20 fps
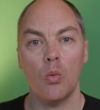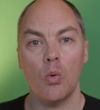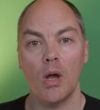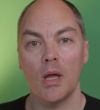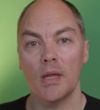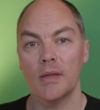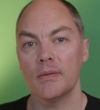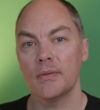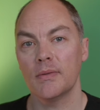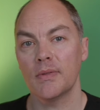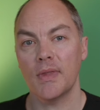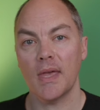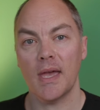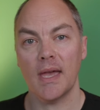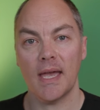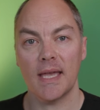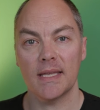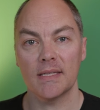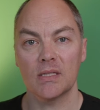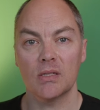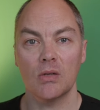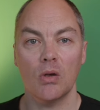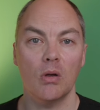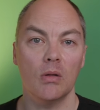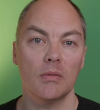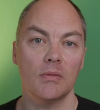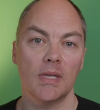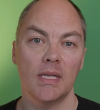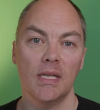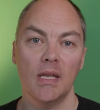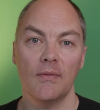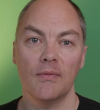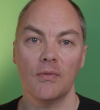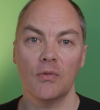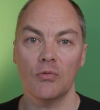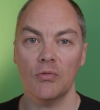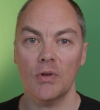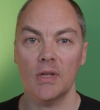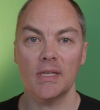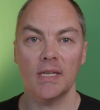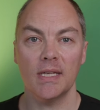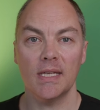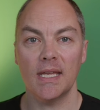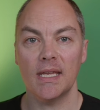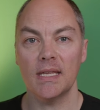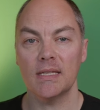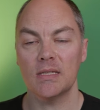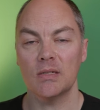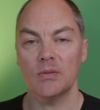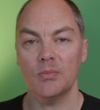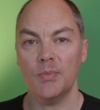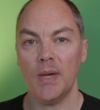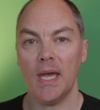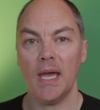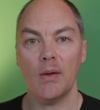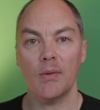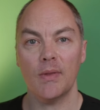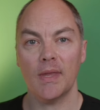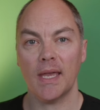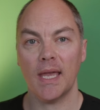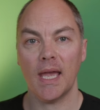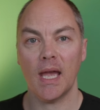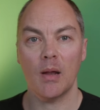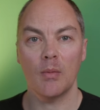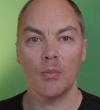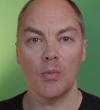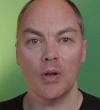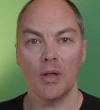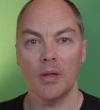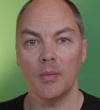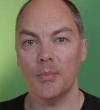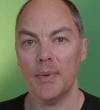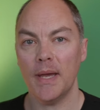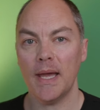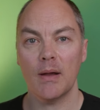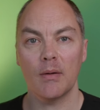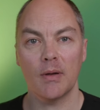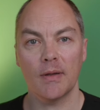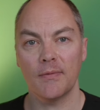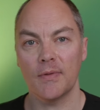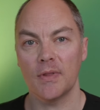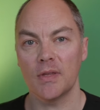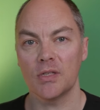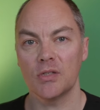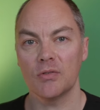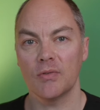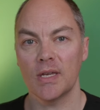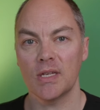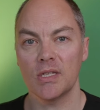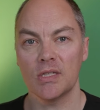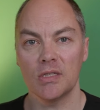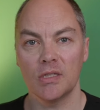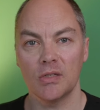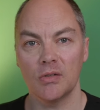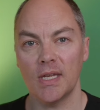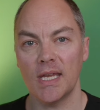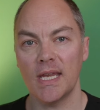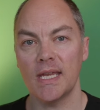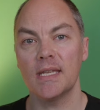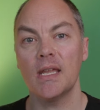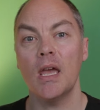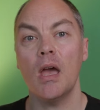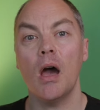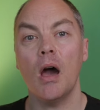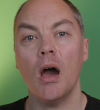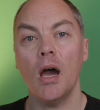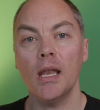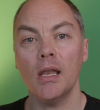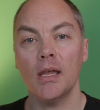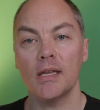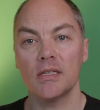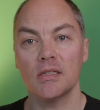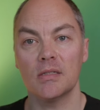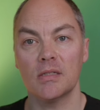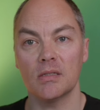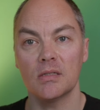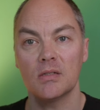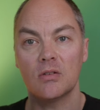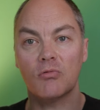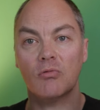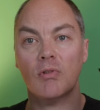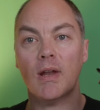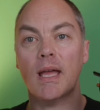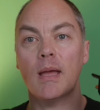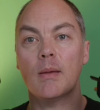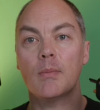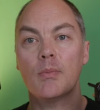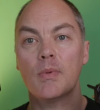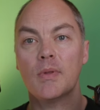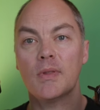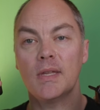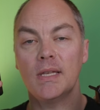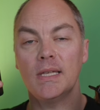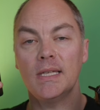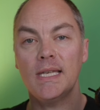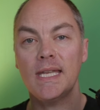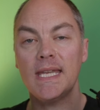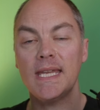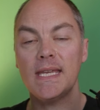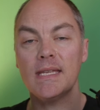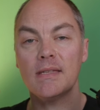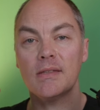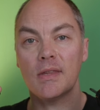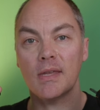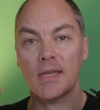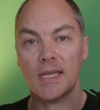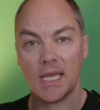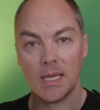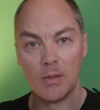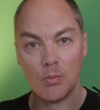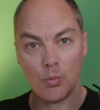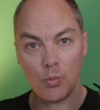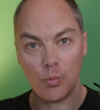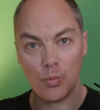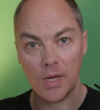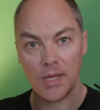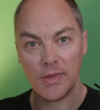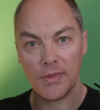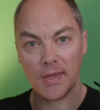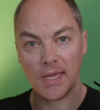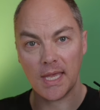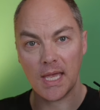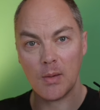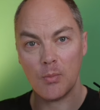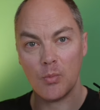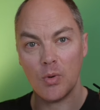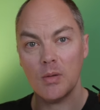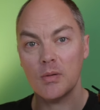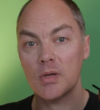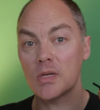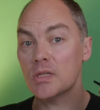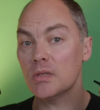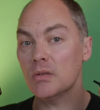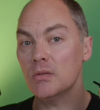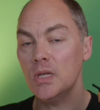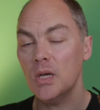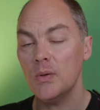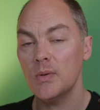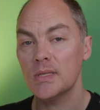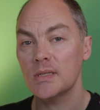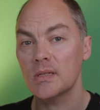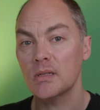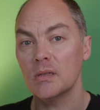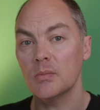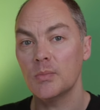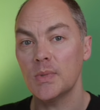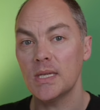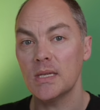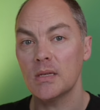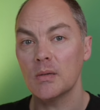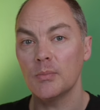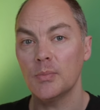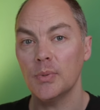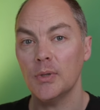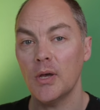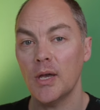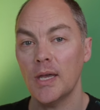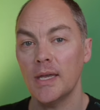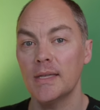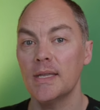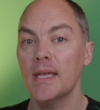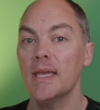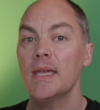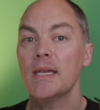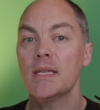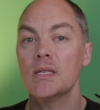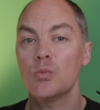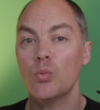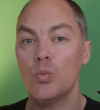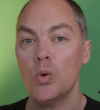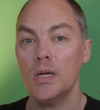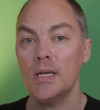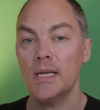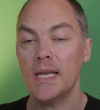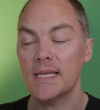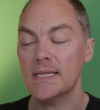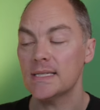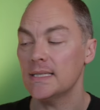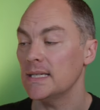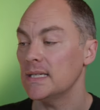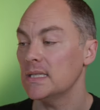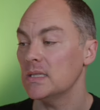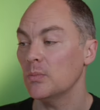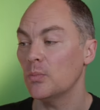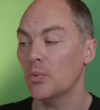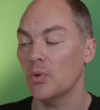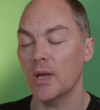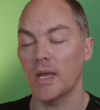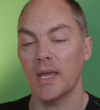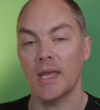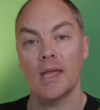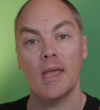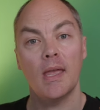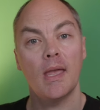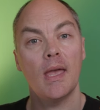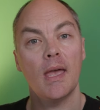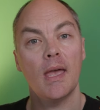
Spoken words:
one that has got enough grunt in it to power the camera and power it for the duration you need, I like to just grab the lead that came with the camera because you know it's going to be compliant. It's one less lead to bring